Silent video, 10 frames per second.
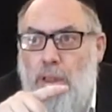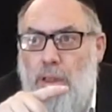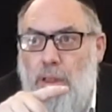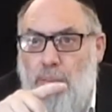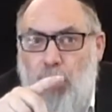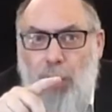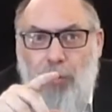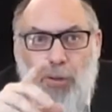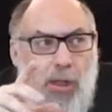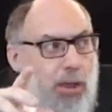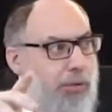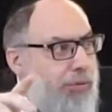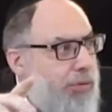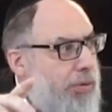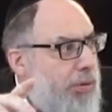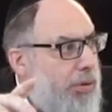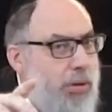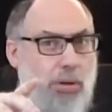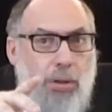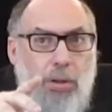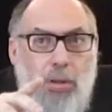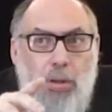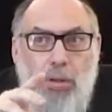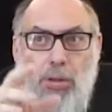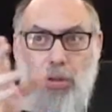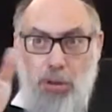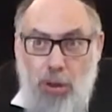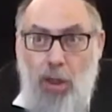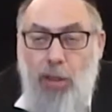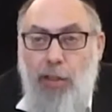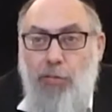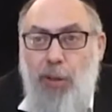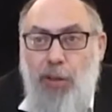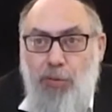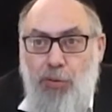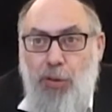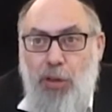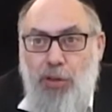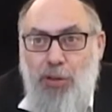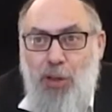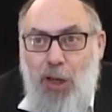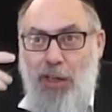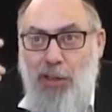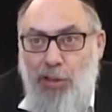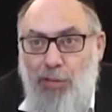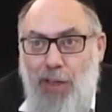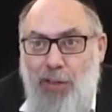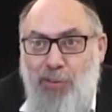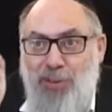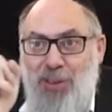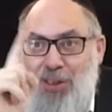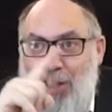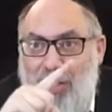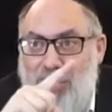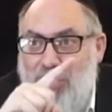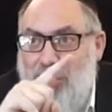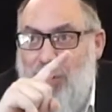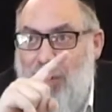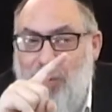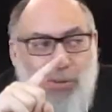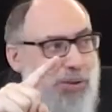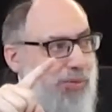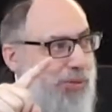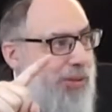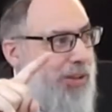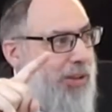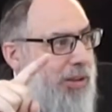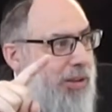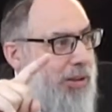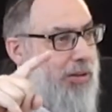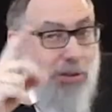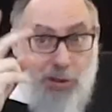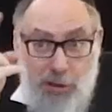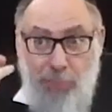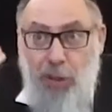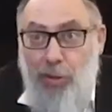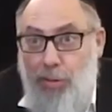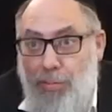the brother of Kalev ben Yefuneh. So his father was Kenaz and his father was Yefuneh. So the same mother.